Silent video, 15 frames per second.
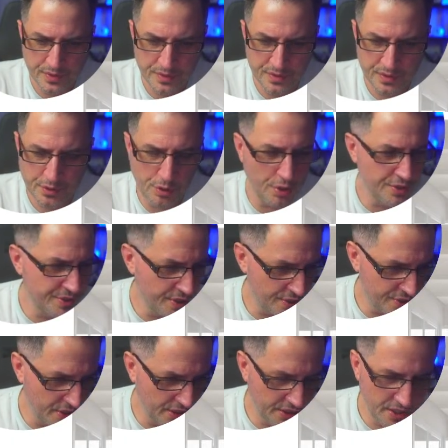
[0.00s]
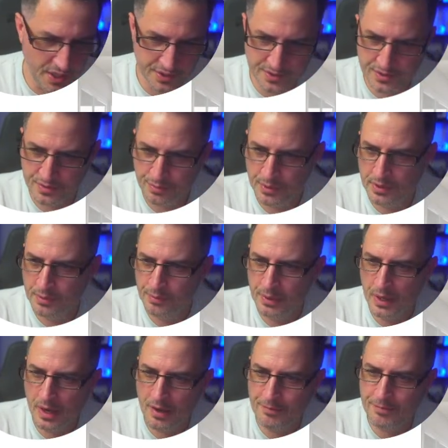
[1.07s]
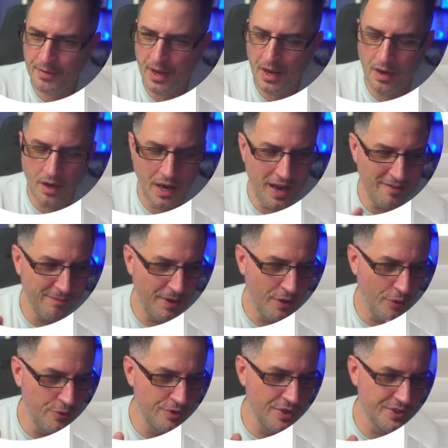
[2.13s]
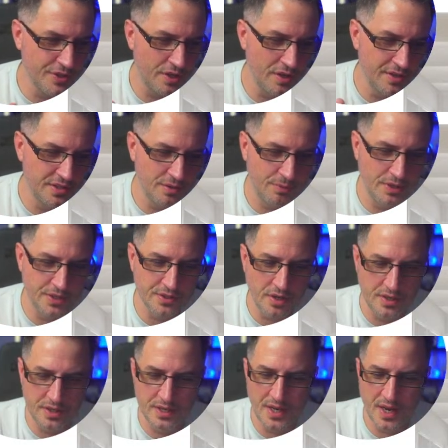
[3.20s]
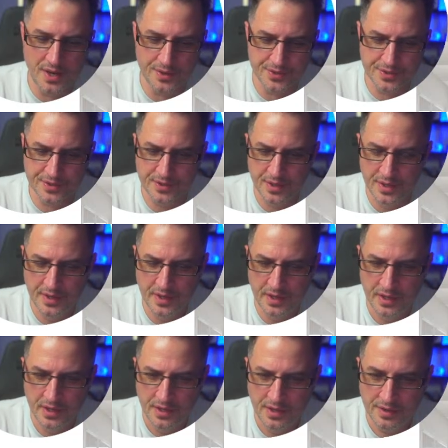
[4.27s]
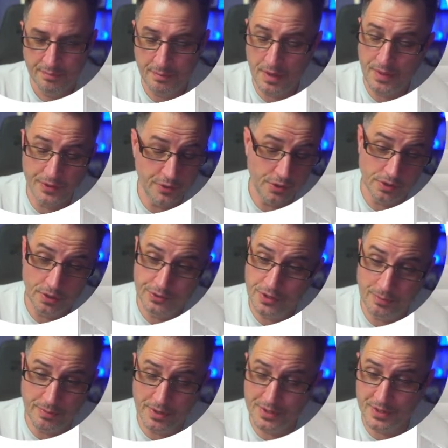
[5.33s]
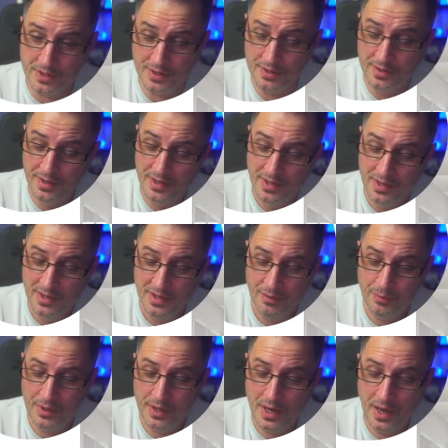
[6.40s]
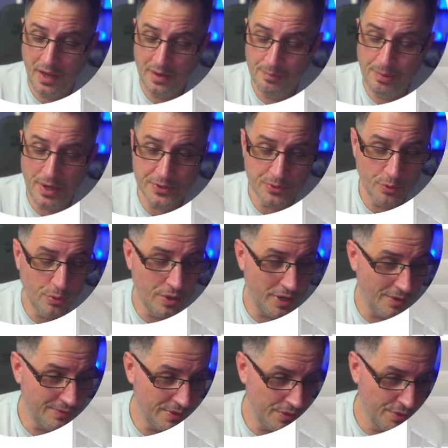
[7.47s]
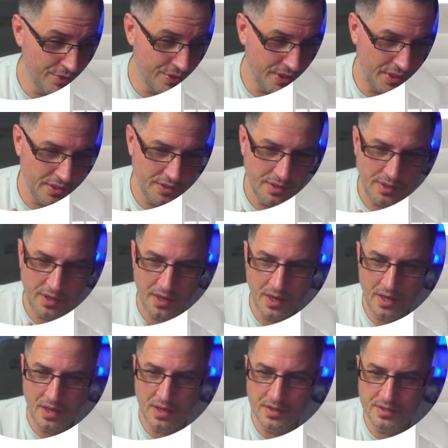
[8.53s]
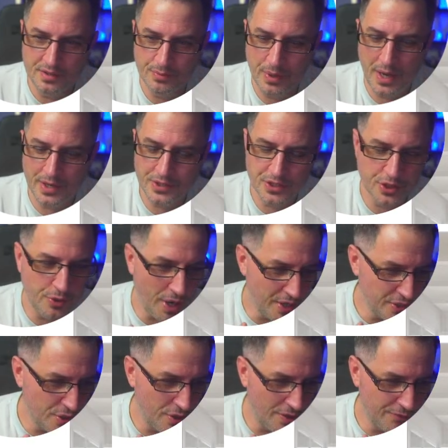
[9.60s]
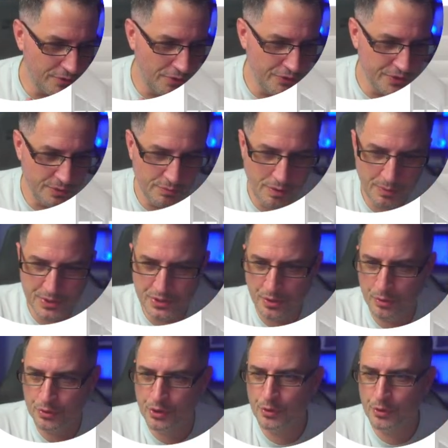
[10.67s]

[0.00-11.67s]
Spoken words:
Cross stitching kits. We have I have my own designs that we designed in house. Man, they took a long time to design. We had Puzzle Craftology, and we had Scratch Craftology, where we sold